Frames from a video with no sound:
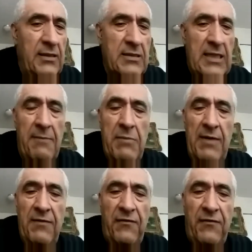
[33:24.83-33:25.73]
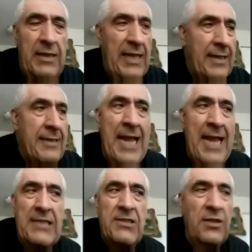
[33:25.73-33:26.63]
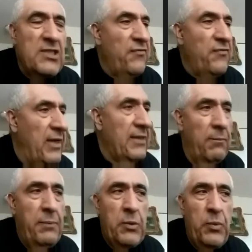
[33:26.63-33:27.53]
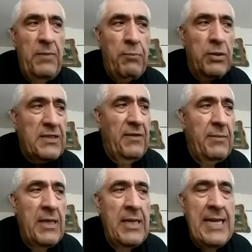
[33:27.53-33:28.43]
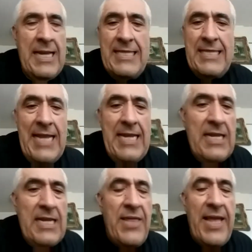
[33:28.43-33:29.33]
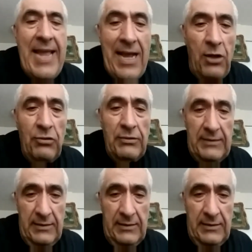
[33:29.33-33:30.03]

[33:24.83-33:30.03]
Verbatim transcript: It's like I believe the, like I saw this fight between both of them, day in day out.